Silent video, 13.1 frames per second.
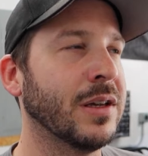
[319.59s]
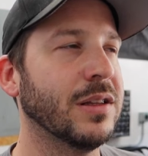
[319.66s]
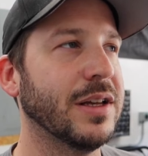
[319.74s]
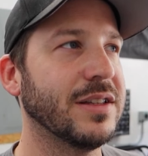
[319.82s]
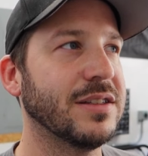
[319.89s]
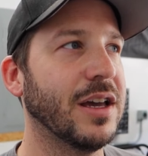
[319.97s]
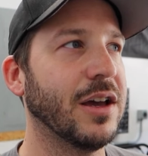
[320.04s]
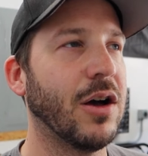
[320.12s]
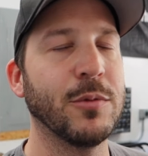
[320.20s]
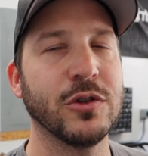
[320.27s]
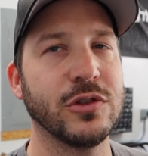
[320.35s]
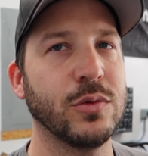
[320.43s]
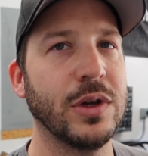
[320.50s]
let's say,
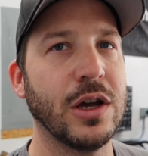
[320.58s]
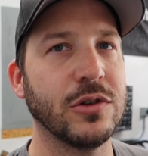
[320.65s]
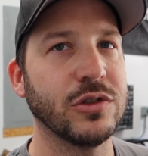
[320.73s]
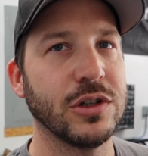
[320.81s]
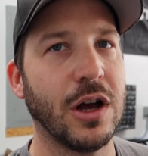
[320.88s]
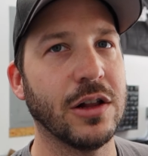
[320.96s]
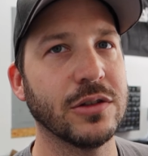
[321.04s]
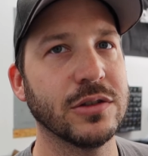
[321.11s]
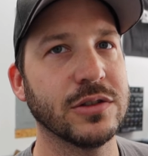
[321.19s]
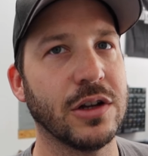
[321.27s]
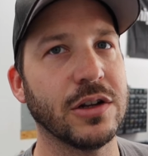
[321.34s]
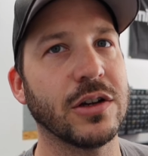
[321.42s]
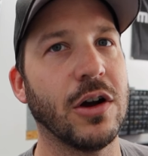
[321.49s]
almost
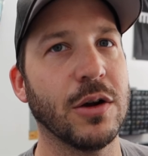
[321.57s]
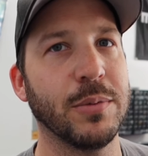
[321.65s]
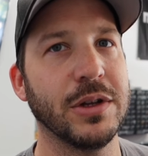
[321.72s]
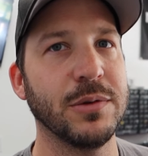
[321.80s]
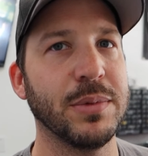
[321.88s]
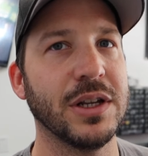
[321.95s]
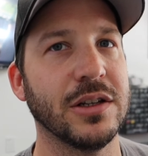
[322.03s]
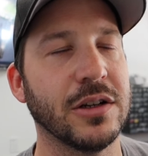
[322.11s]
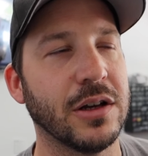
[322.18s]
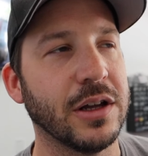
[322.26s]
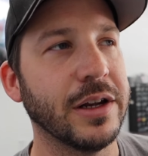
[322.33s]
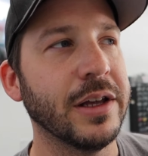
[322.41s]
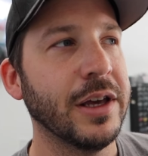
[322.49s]
$300 on a carpet, depending
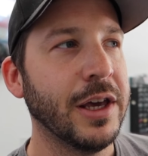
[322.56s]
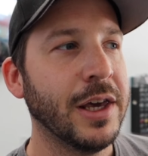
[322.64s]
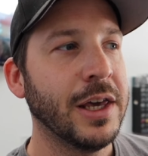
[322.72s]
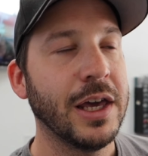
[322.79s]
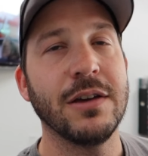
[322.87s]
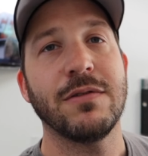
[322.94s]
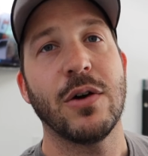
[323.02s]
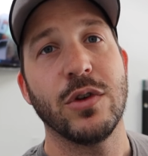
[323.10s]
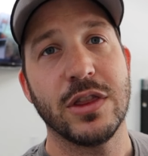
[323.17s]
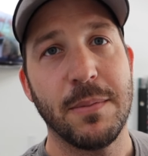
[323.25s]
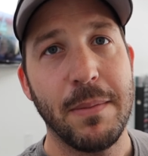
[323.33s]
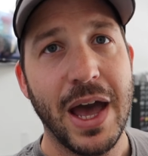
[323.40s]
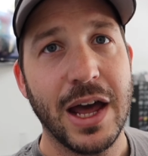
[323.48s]
on if I
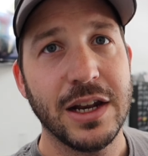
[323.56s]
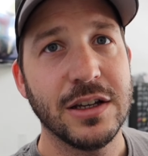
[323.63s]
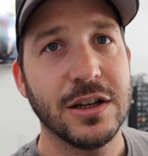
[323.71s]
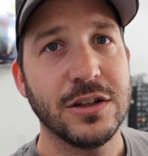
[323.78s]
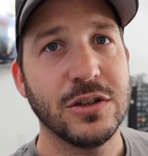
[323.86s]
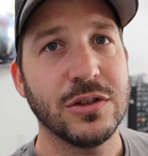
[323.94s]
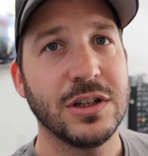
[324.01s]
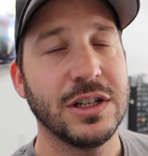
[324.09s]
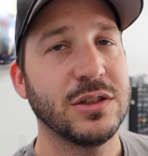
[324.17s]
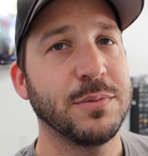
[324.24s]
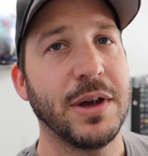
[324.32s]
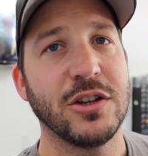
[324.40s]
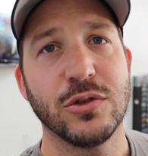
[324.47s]
want the matting under it,
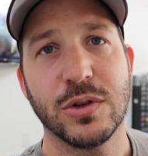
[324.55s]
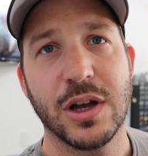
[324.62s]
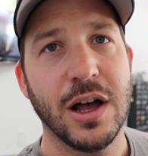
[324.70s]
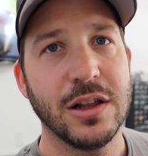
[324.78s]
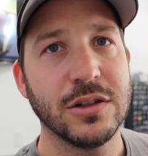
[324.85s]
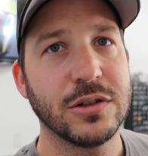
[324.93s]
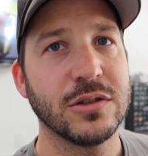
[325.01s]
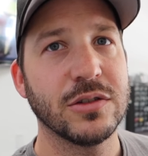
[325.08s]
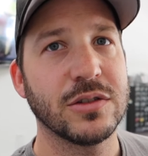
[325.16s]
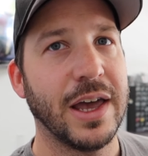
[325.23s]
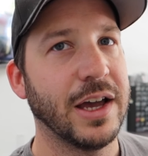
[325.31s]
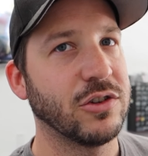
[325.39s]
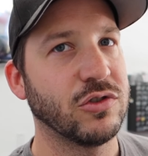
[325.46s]
special
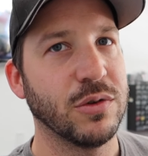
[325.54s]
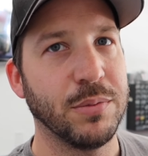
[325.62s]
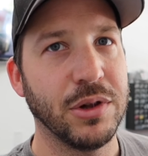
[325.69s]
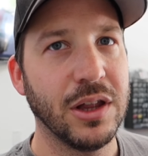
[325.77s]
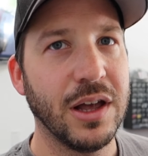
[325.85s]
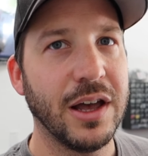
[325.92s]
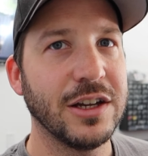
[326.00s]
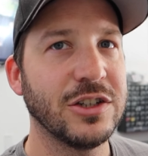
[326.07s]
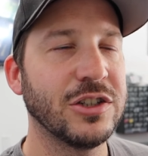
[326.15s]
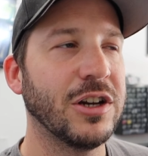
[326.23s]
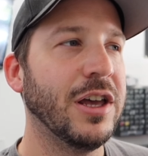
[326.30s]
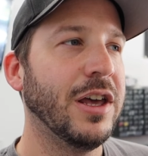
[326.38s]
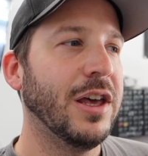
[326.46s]
colors, extra plush.